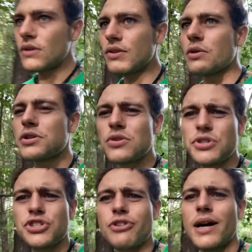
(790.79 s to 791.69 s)
They were so
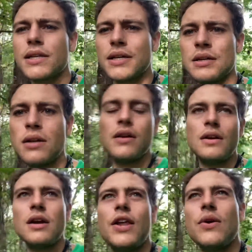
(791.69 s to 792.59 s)
distracted
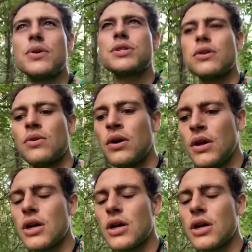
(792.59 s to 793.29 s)
and they were so